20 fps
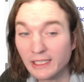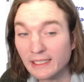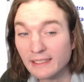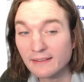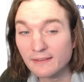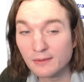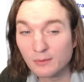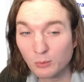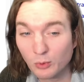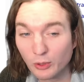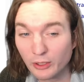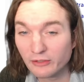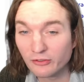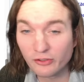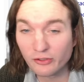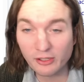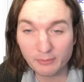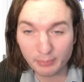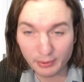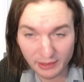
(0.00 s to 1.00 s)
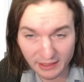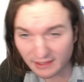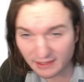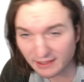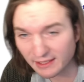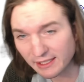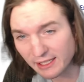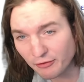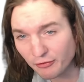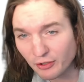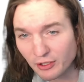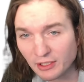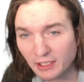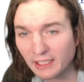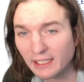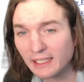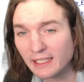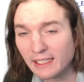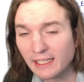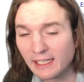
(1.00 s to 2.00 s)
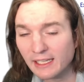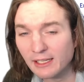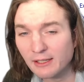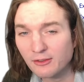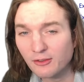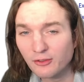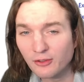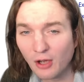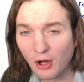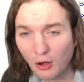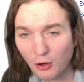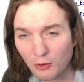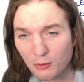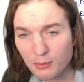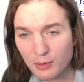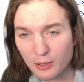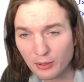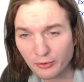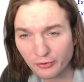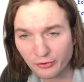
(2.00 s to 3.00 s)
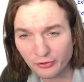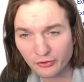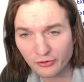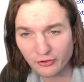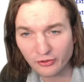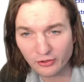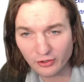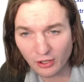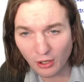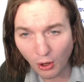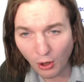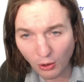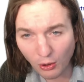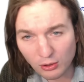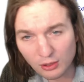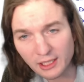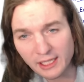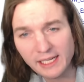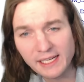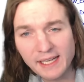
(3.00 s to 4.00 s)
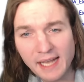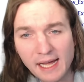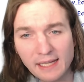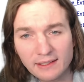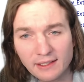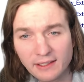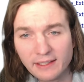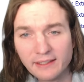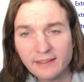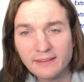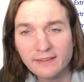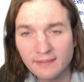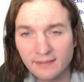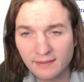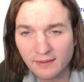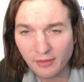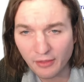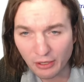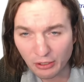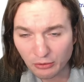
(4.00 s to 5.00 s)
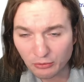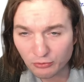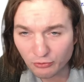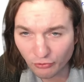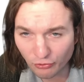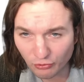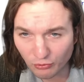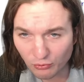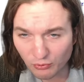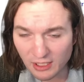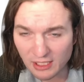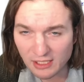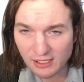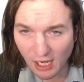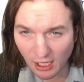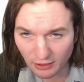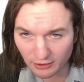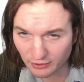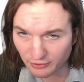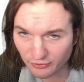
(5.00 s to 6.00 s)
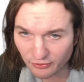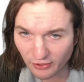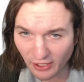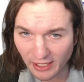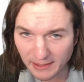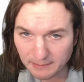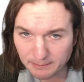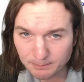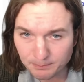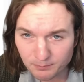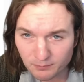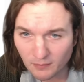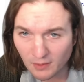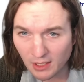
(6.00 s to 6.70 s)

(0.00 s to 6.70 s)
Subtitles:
It works completely differently. It's almost wholly analogous, though, to the $sign.